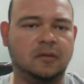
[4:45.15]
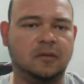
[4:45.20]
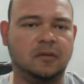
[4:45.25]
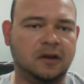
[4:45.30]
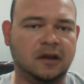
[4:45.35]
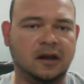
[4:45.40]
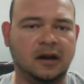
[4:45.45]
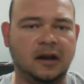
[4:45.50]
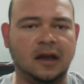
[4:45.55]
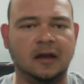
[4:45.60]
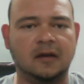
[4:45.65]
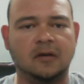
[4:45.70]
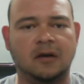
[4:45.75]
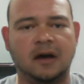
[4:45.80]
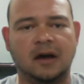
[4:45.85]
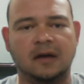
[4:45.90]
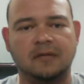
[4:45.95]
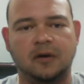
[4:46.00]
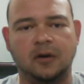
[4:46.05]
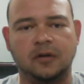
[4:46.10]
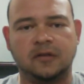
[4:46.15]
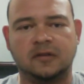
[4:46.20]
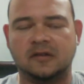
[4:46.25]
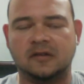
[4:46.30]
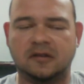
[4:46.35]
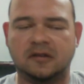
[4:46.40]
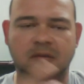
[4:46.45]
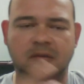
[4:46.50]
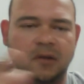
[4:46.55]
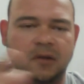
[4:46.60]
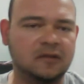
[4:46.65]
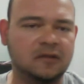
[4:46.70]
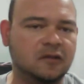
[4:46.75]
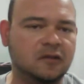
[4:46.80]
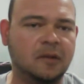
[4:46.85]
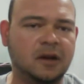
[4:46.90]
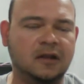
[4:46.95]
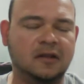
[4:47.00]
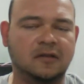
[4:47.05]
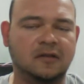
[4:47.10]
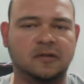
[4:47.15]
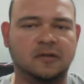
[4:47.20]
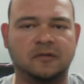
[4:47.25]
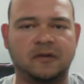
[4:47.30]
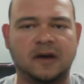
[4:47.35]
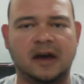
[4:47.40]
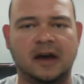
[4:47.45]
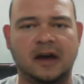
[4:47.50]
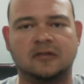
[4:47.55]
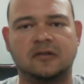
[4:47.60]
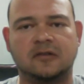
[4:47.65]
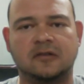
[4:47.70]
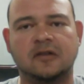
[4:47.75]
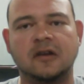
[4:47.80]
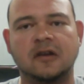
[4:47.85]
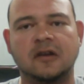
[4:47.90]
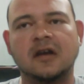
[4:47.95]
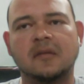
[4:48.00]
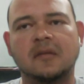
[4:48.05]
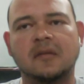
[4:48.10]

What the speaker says: whether it can handle high voltage. I mean, so many different factors.